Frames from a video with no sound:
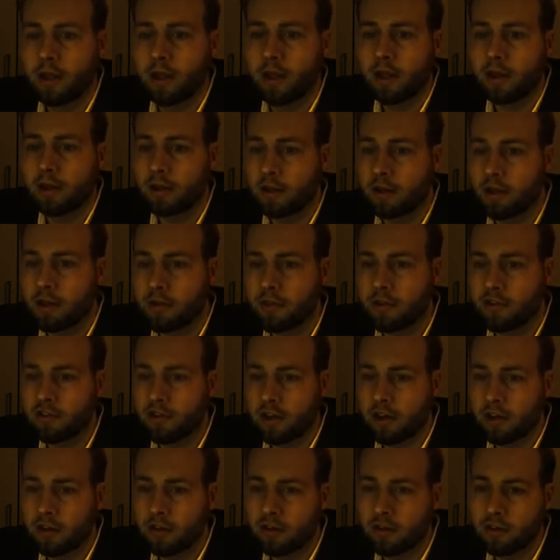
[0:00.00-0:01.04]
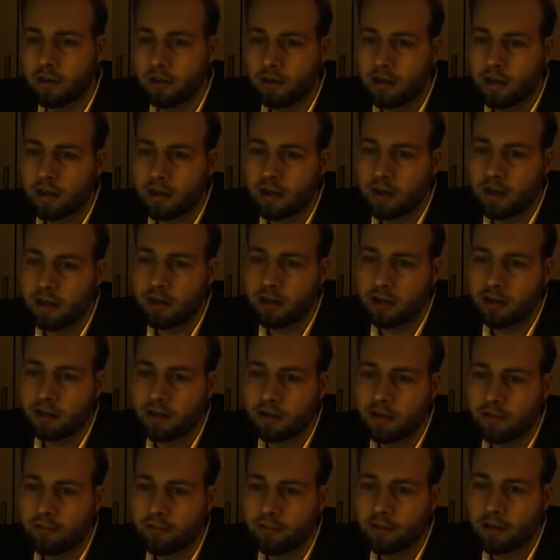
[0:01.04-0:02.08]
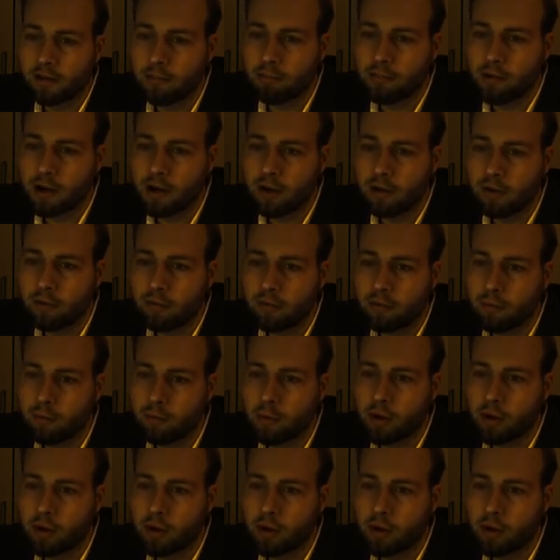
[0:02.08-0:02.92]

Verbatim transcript: In another second, it had lifted a bar of